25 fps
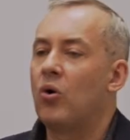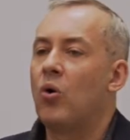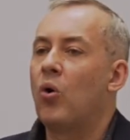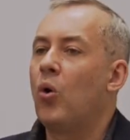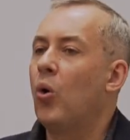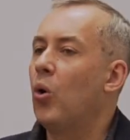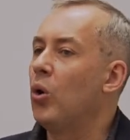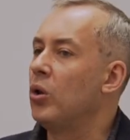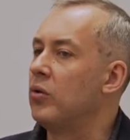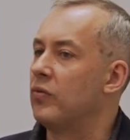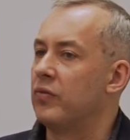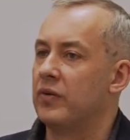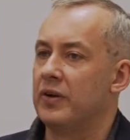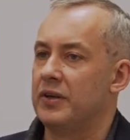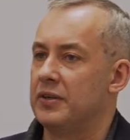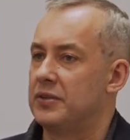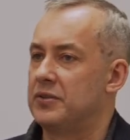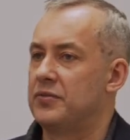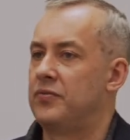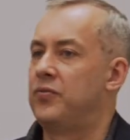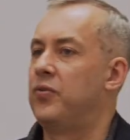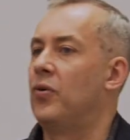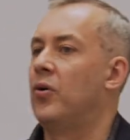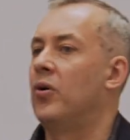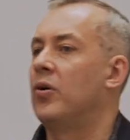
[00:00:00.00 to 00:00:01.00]

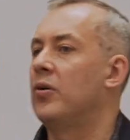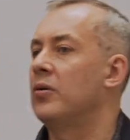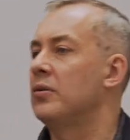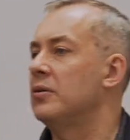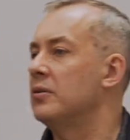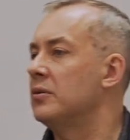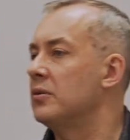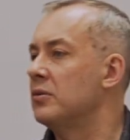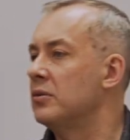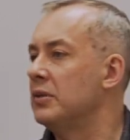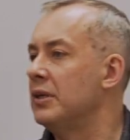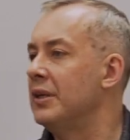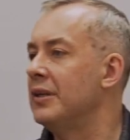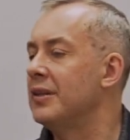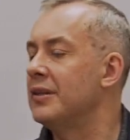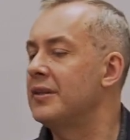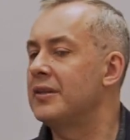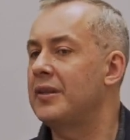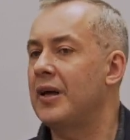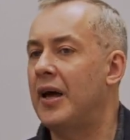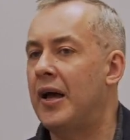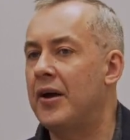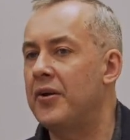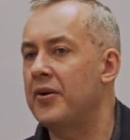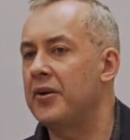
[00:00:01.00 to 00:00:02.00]
always for
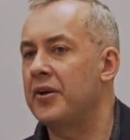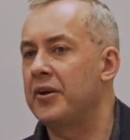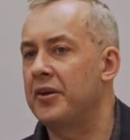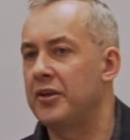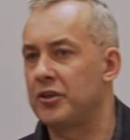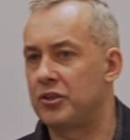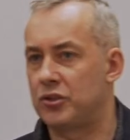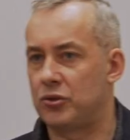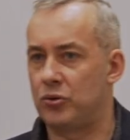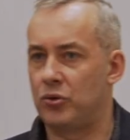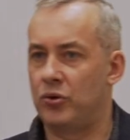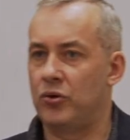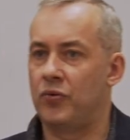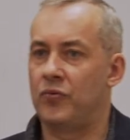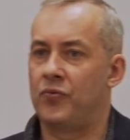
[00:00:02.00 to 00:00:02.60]
entire history